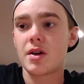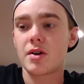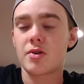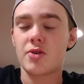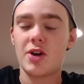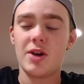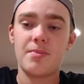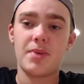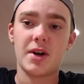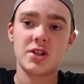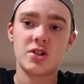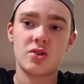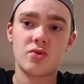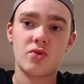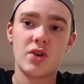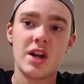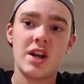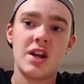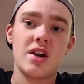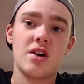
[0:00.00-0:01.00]
great budget
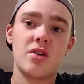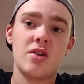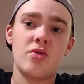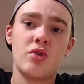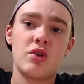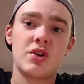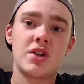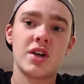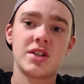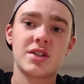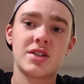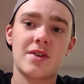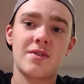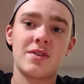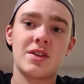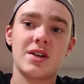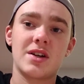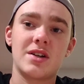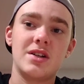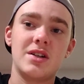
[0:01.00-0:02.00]
radio, does
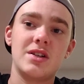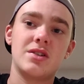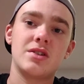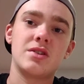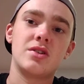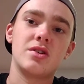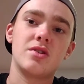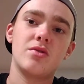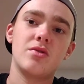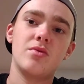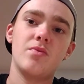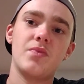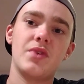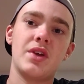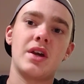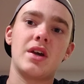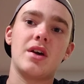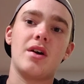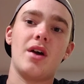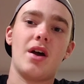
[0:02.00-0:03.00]
everything I need to do.
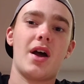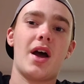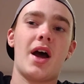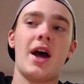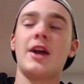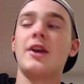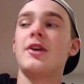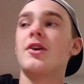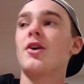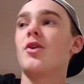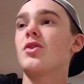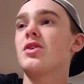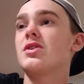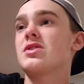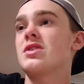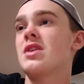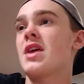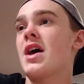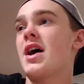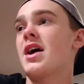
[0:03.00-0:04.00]
I
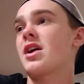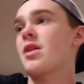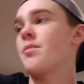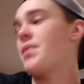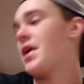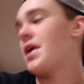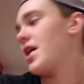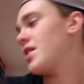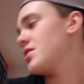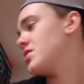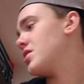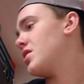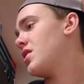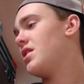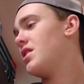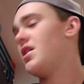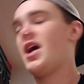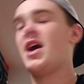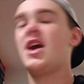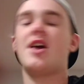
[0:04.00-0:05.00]
noticed that compared to
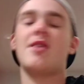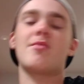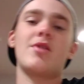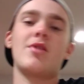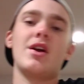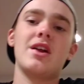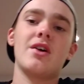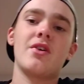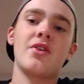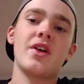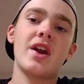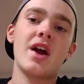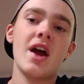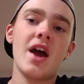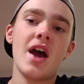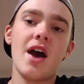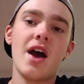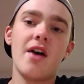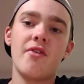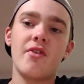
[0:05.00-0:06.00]
the AM radio that I
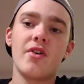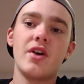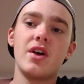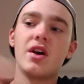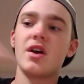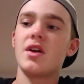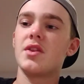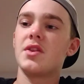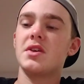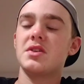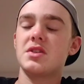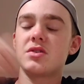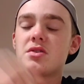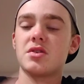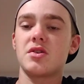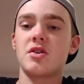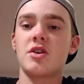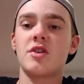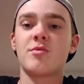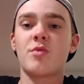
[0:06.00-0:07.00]
have, this is
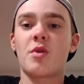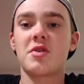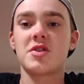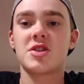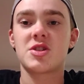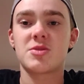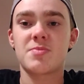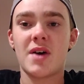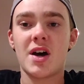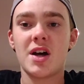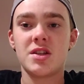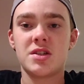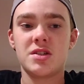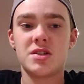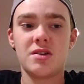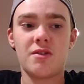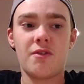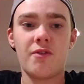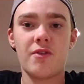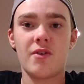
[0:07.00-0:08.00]
a little more
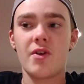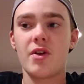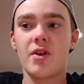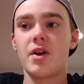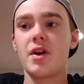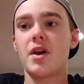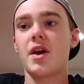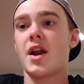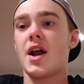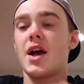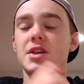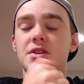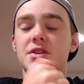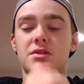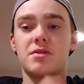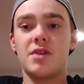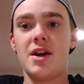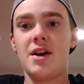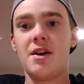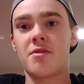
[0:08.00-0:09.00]
responsive. It has
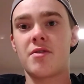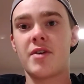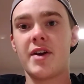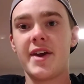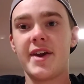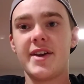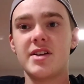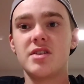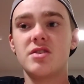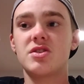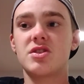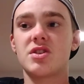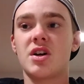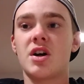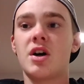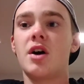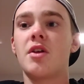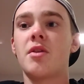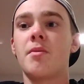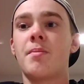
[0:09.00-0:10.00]
great range.
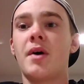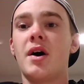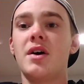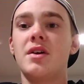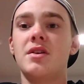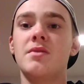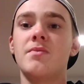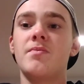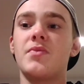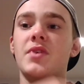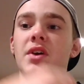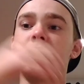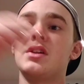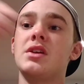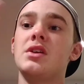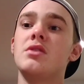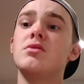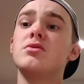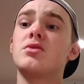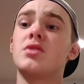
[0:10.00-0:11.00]
The button and the
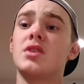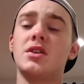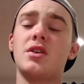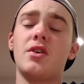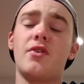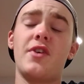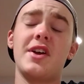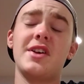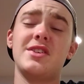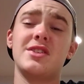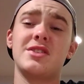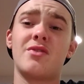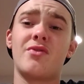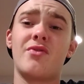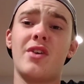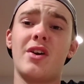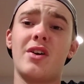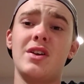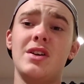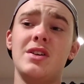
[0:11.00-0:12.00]
user interface is
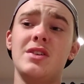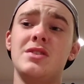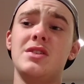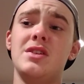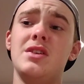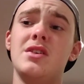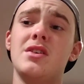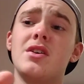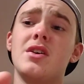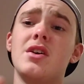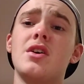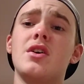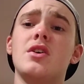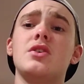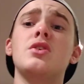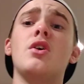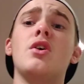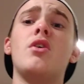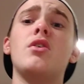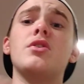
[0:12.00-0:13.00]
very easy.
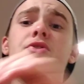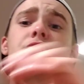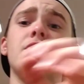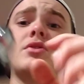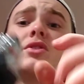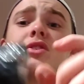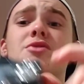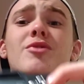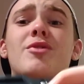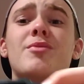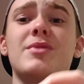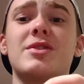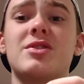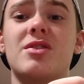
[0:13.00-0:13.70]
You also just want to make